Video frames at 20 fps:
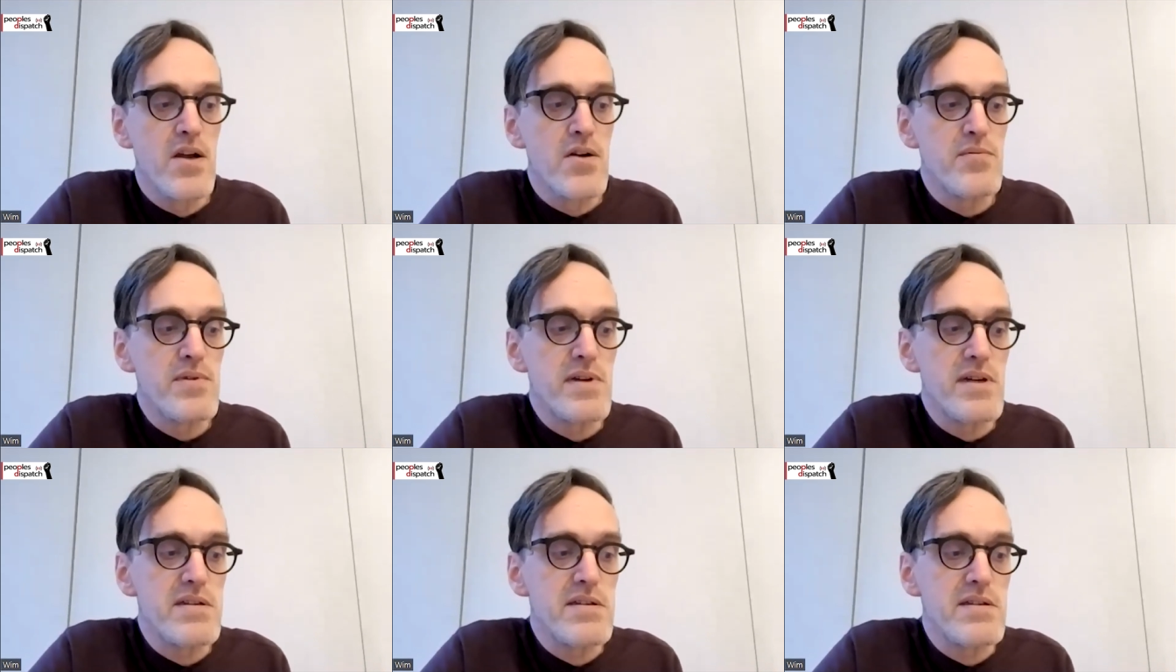
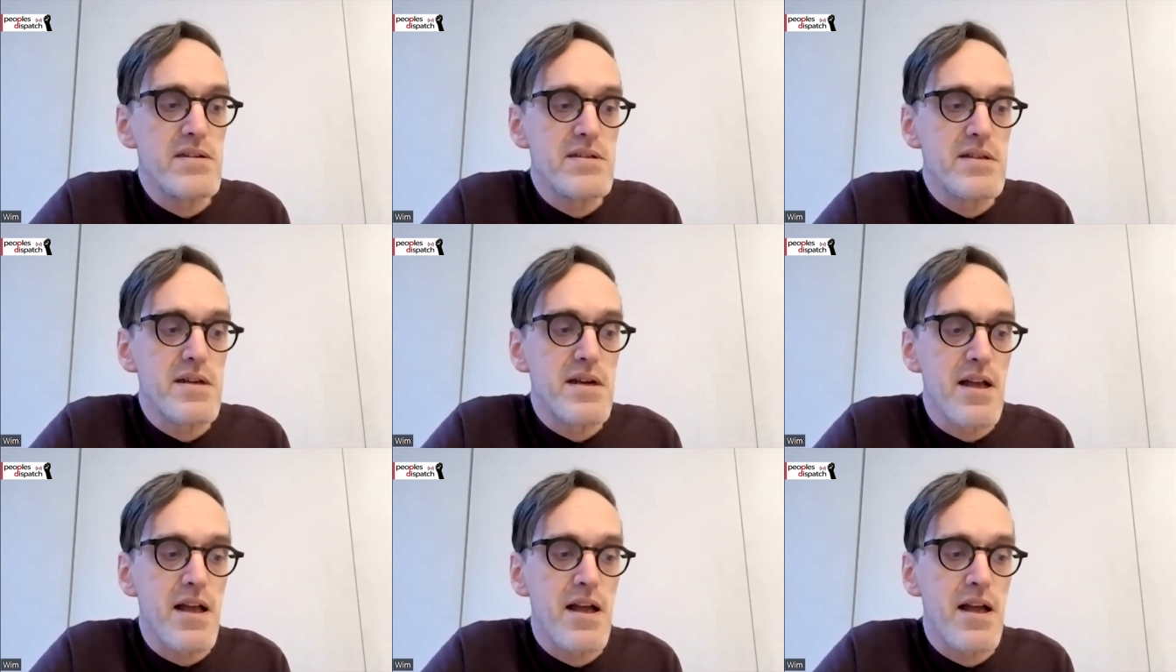we
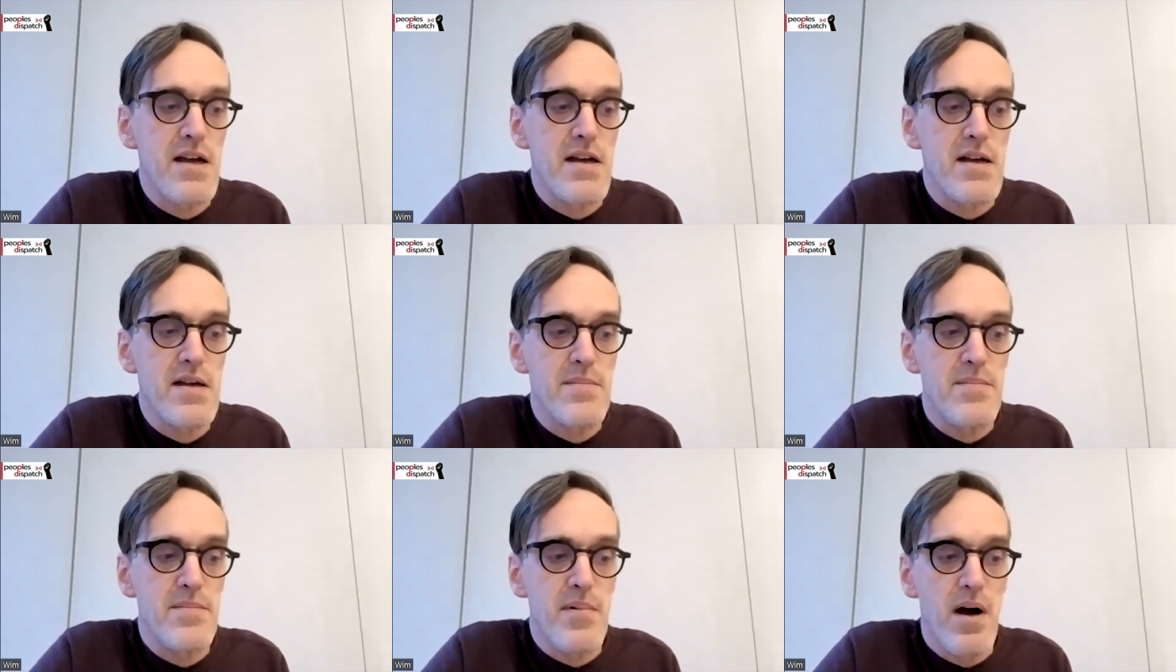
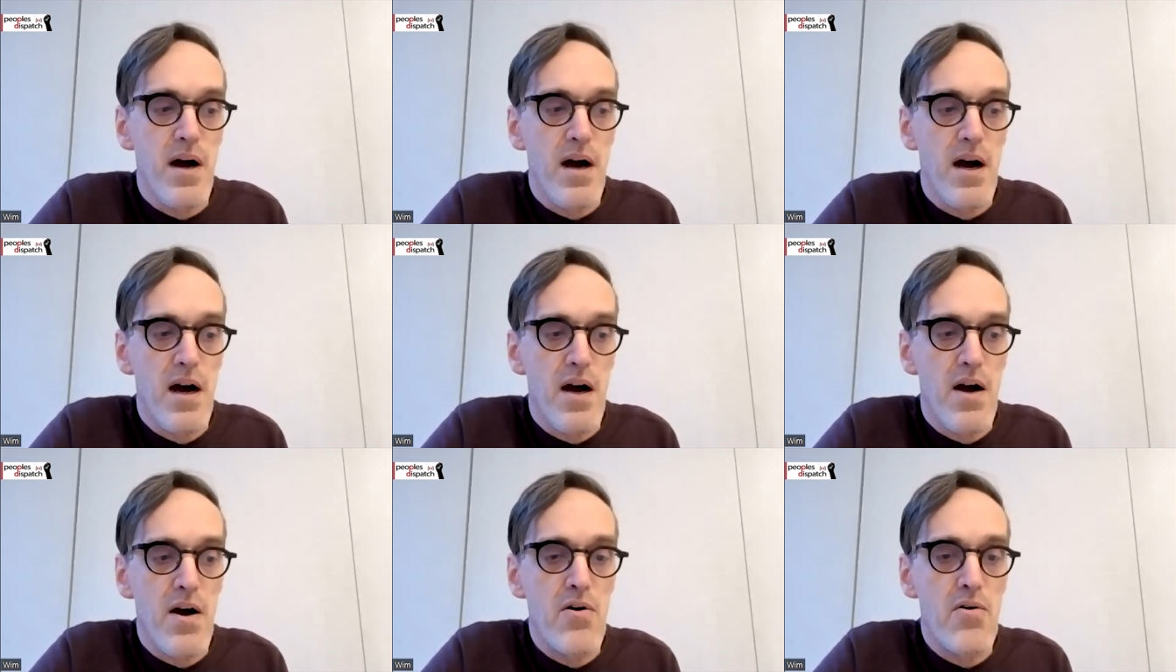describe
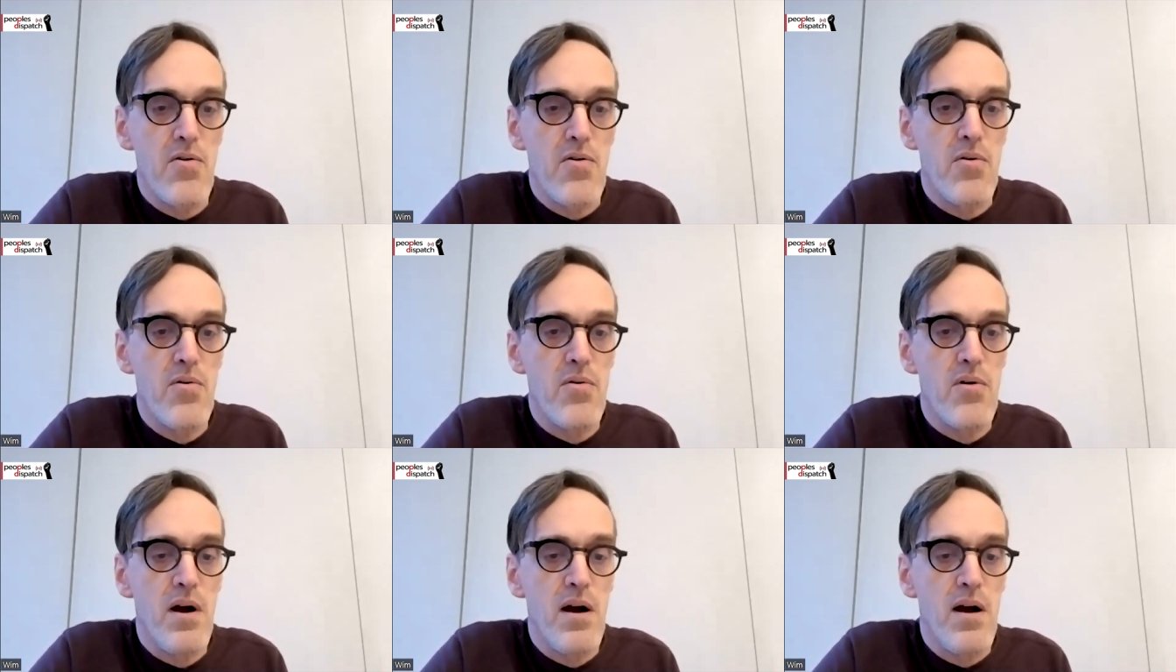
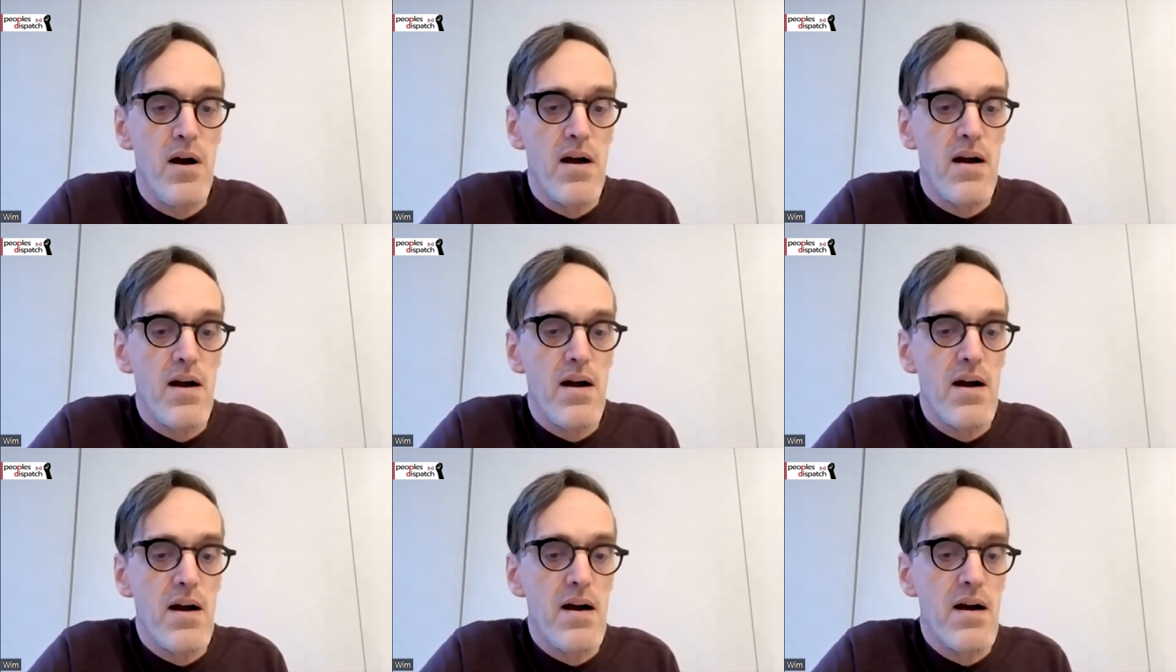how
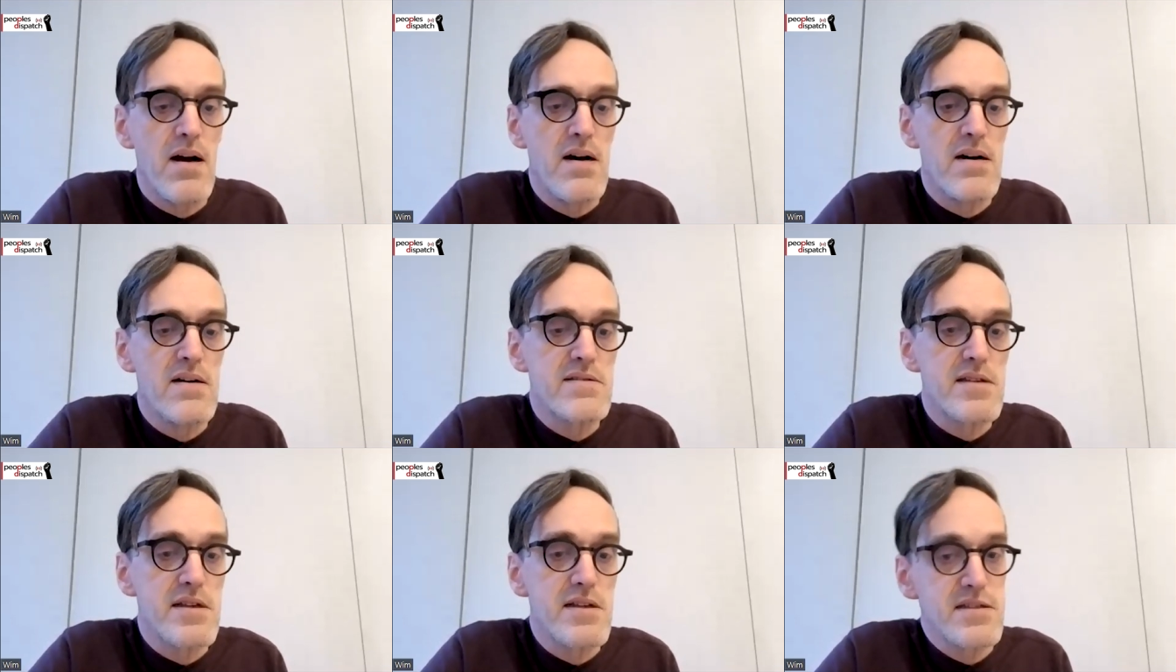
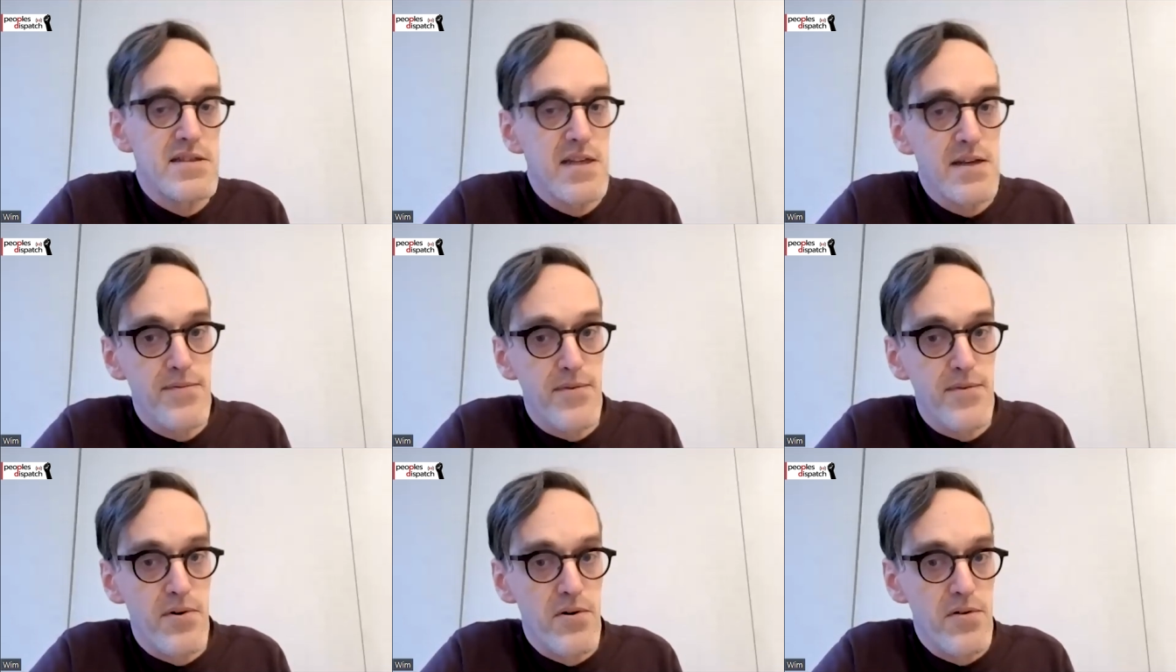uh, things
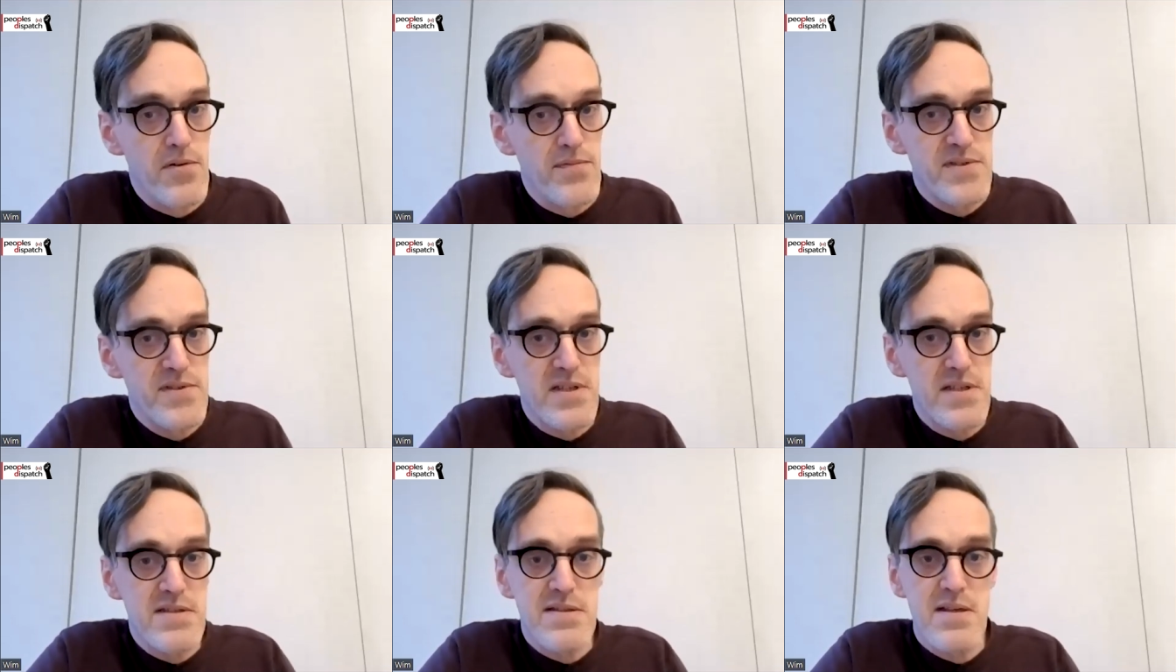evolved
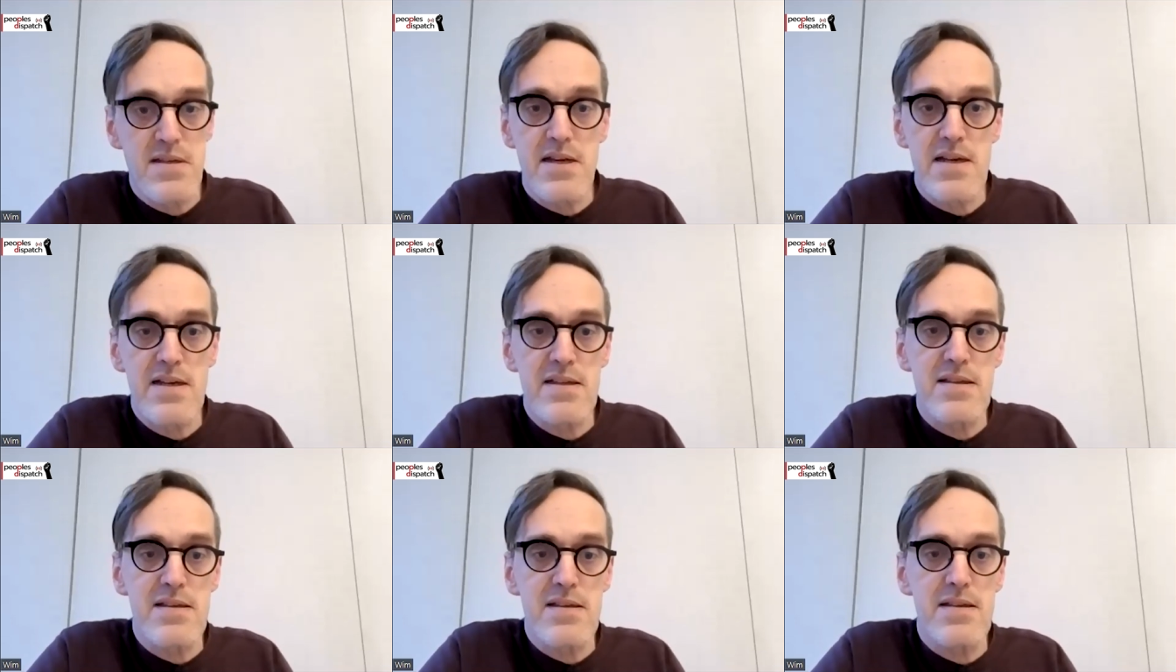since the
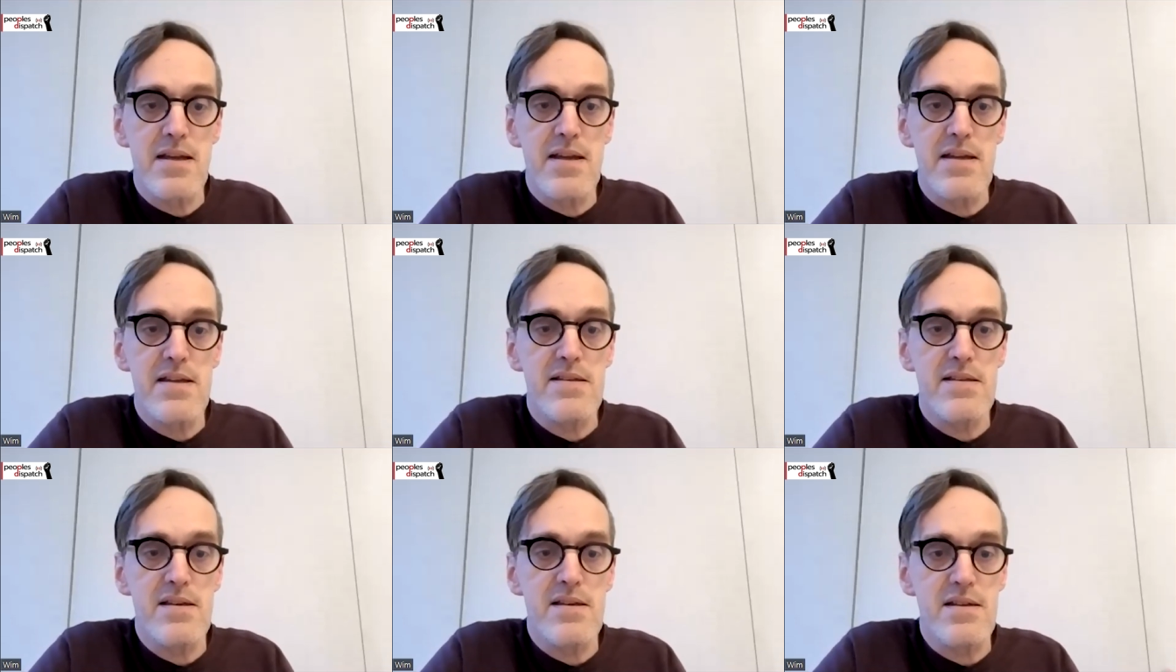
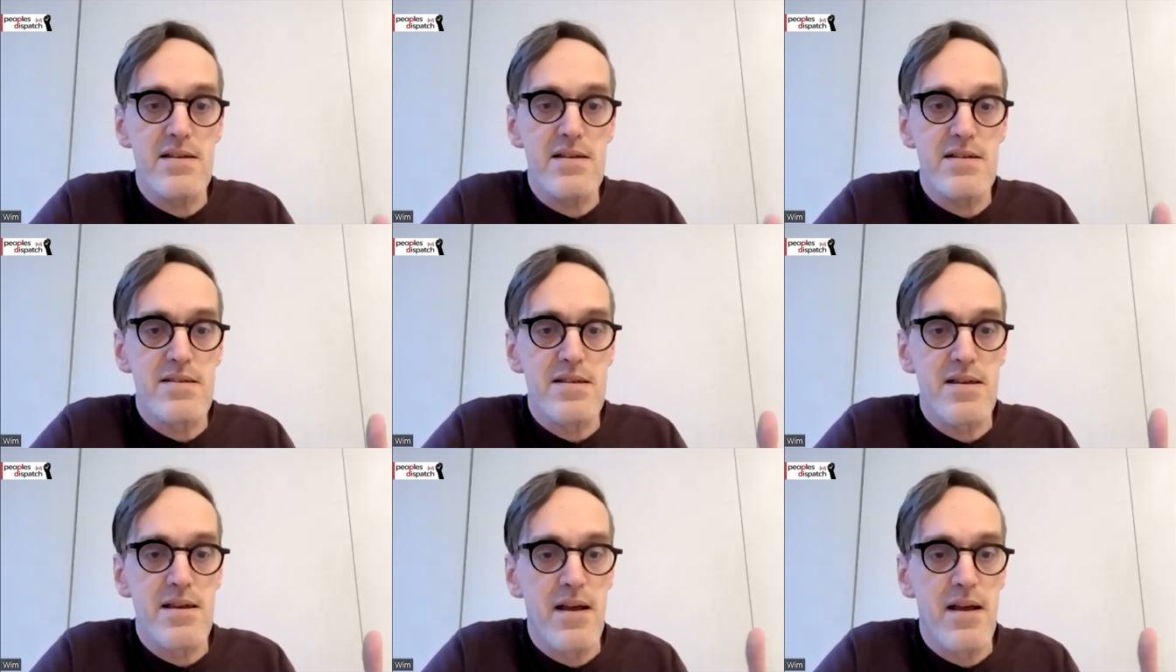1980s,